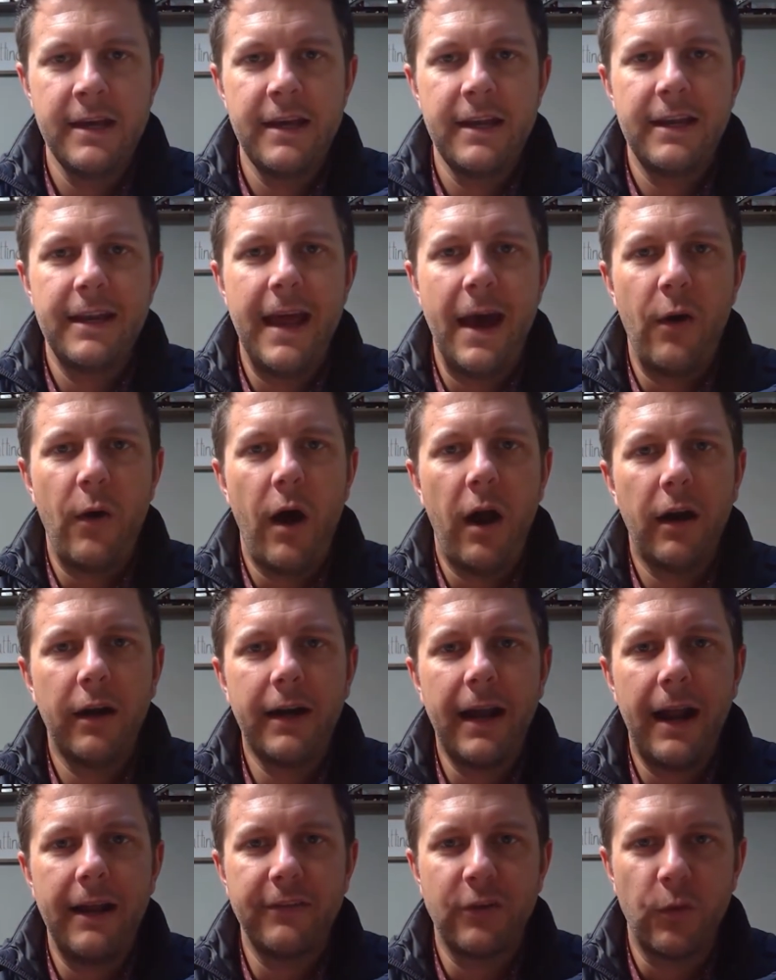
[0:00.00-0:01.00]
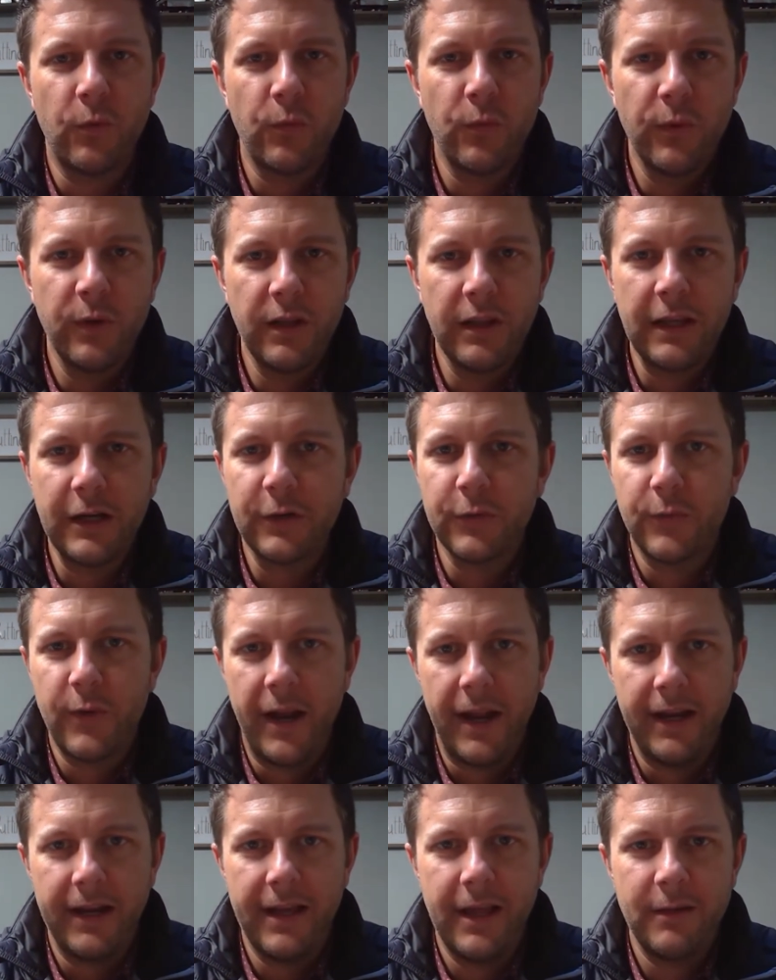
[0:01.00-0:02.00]
Now, our guys are really
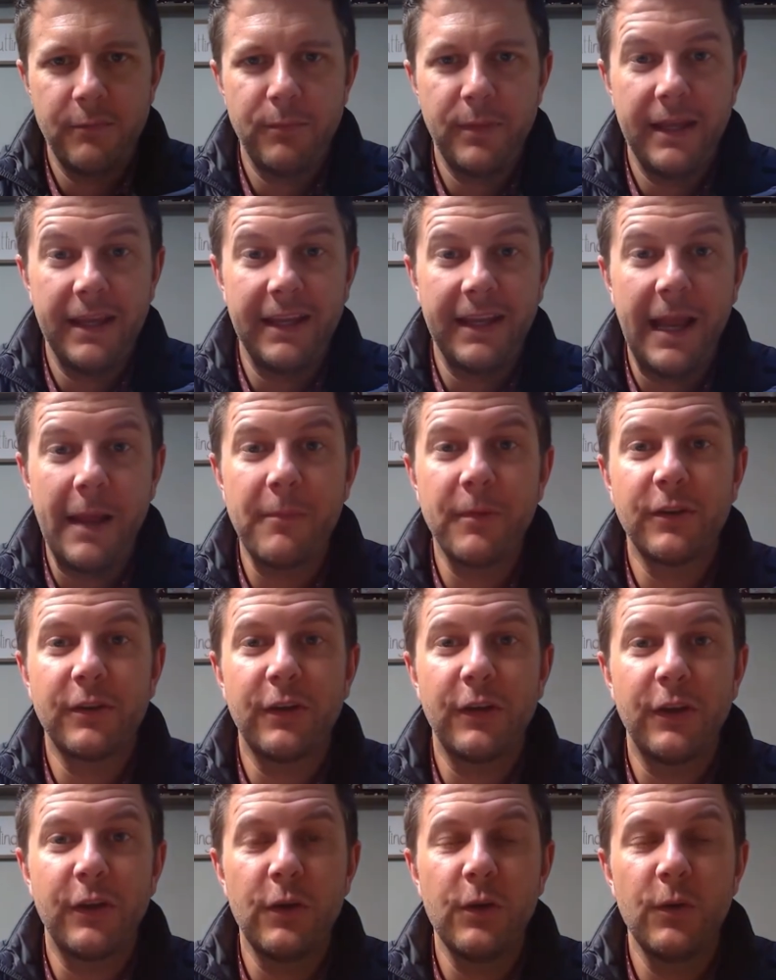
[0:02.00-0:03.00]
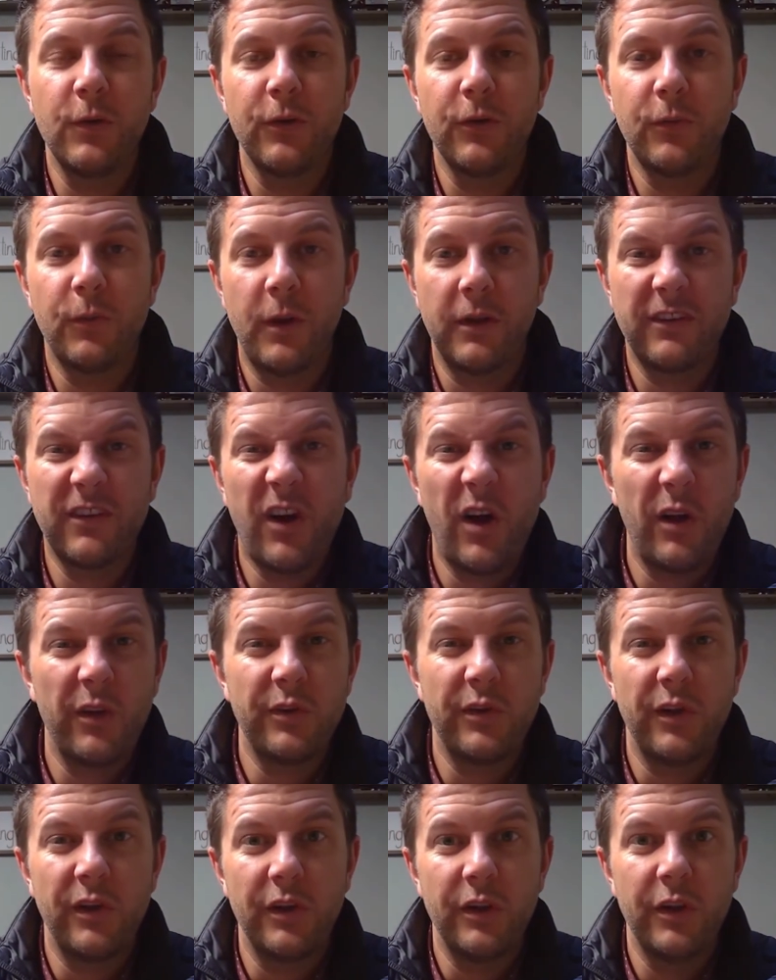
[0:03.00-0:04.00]
great at being able to use what's
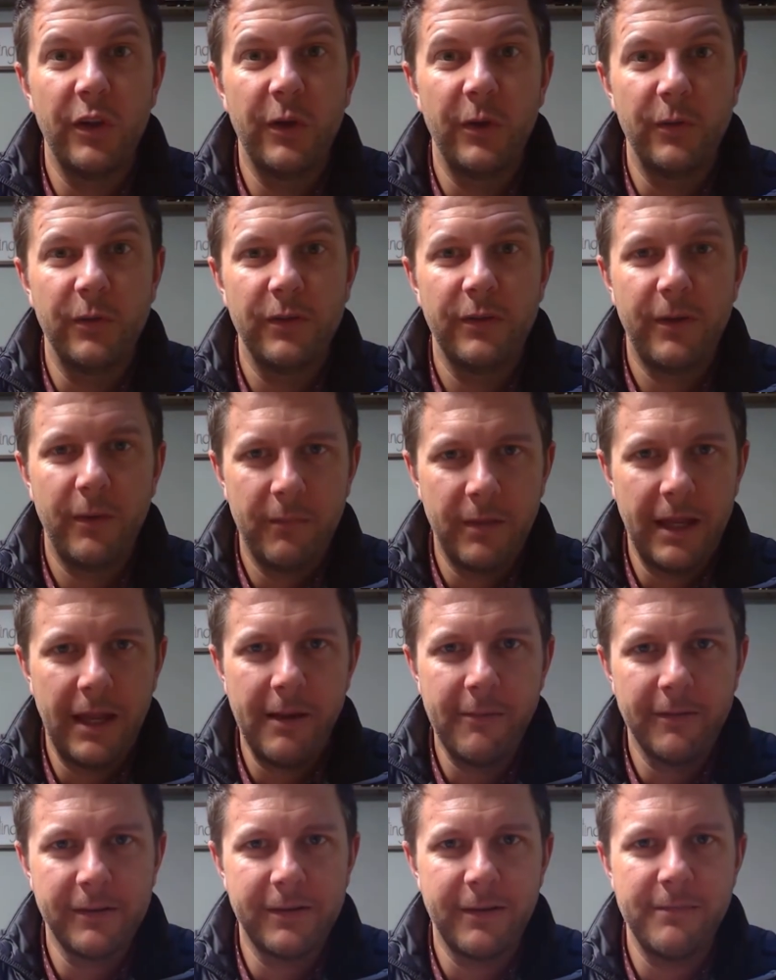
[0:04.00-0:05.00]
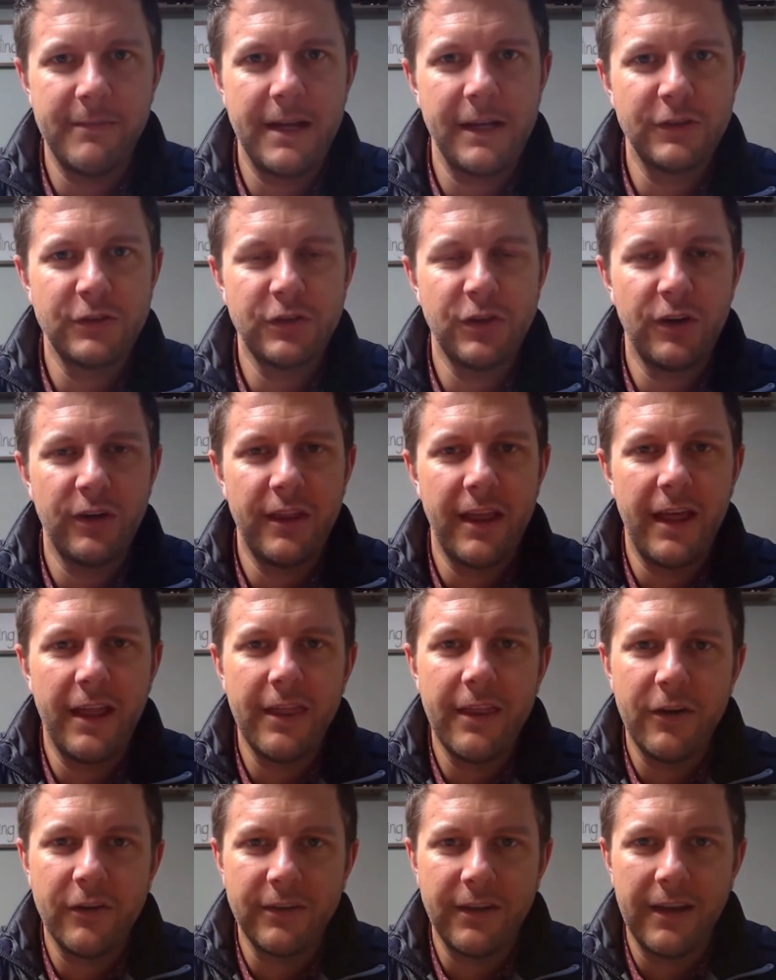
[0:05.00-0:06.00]
called the loop to be able to make sure that
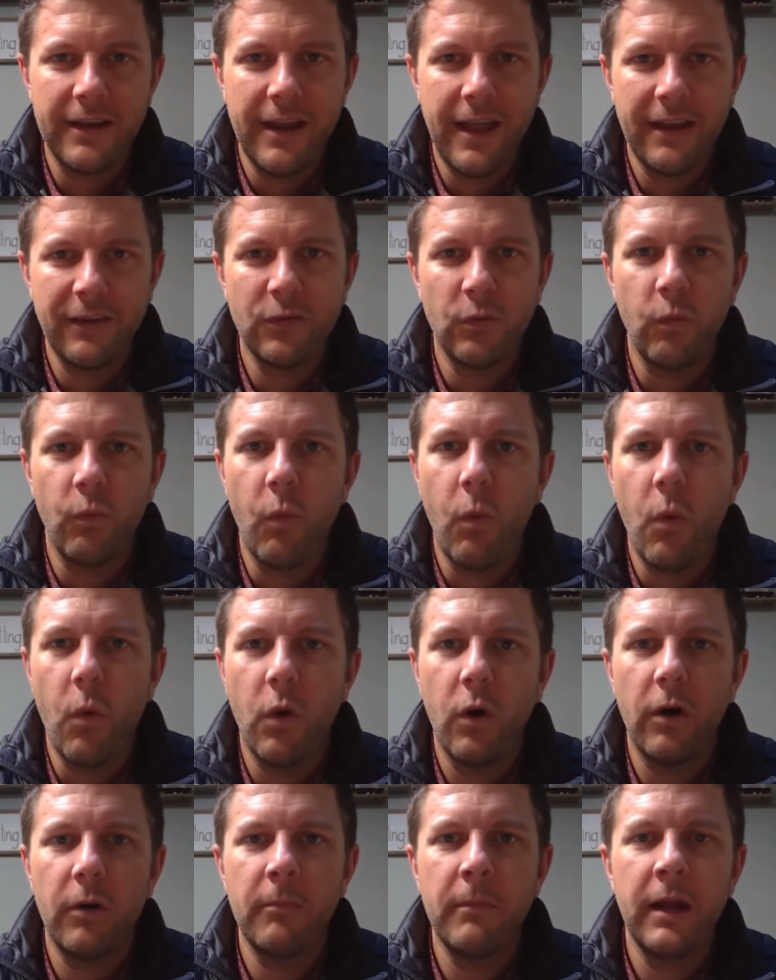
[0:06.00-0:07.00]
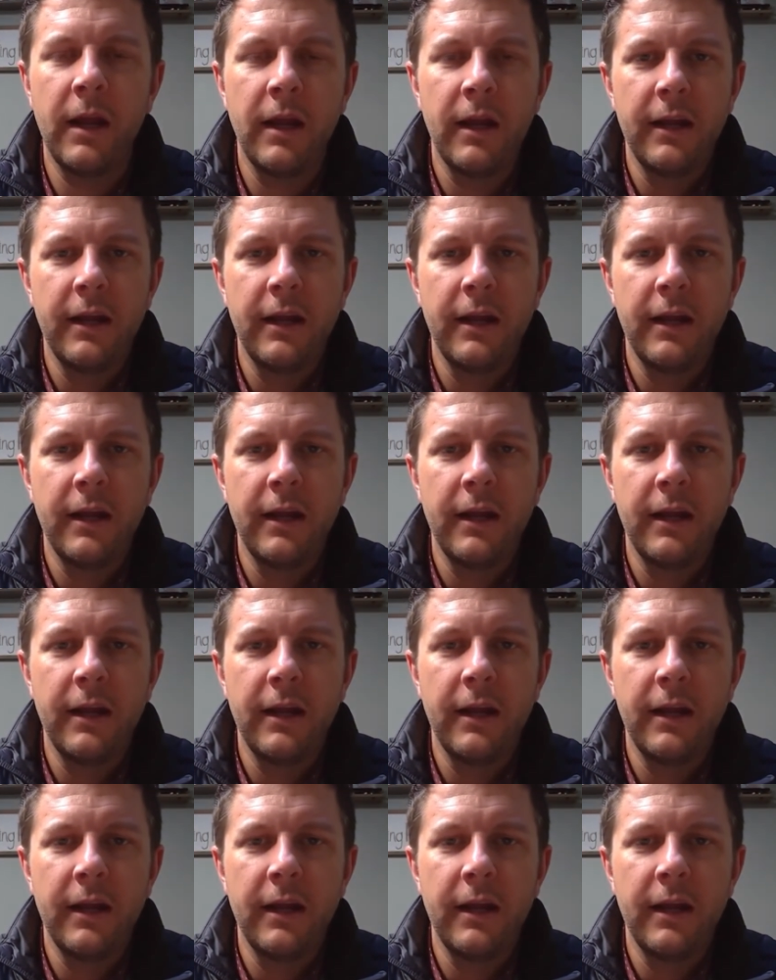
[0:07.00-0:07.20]
there's a nice warm